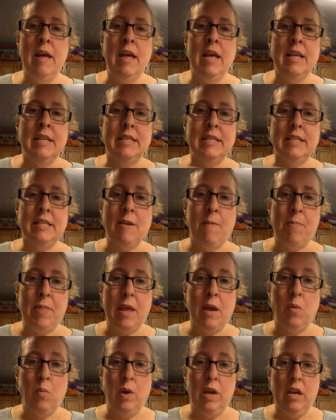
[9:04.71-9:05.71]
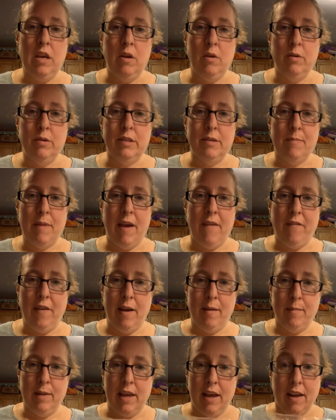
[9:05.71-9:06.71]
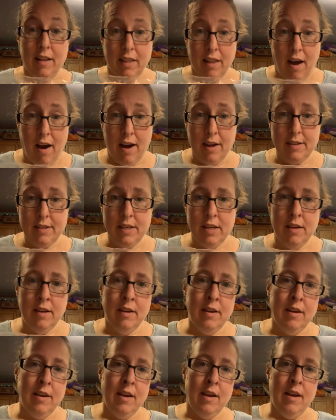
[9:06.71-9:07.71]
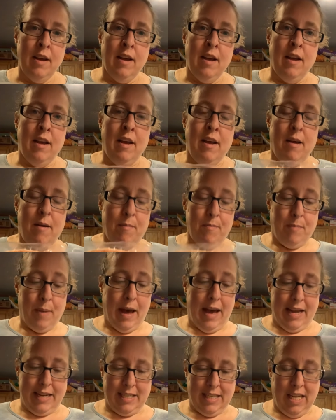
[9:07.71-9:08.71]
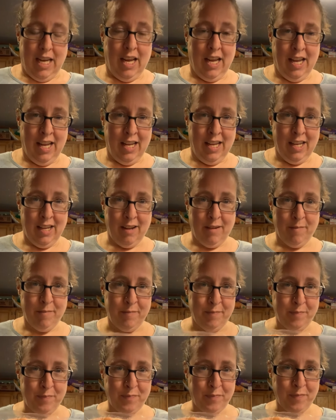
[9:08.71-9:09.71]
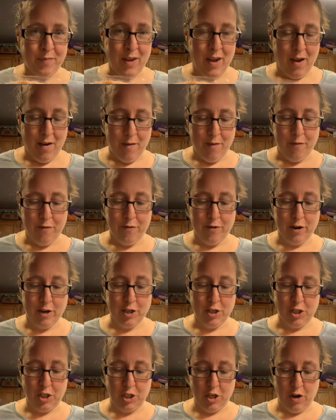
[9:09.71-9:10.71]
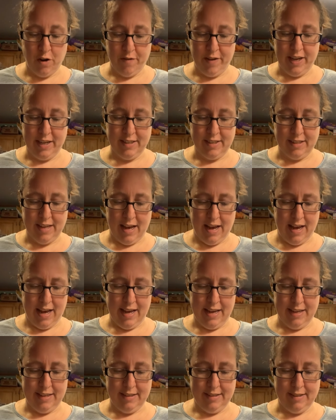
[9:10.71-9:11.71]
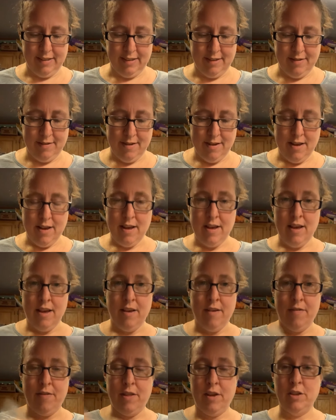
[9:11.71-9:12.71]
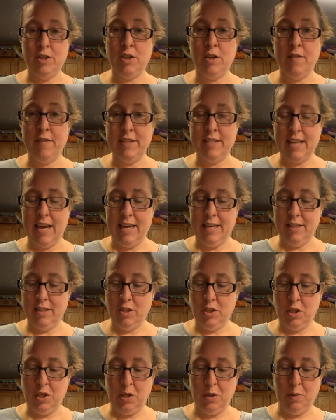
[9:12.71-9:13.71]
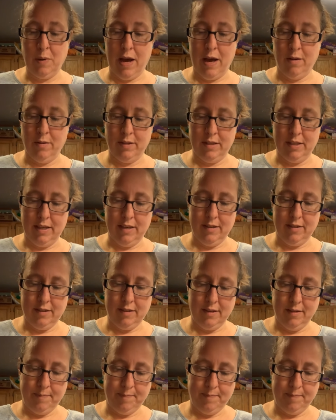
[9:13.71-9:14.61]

This is something we use in my family a lot. But for serving size, their serving size is 2 ounces.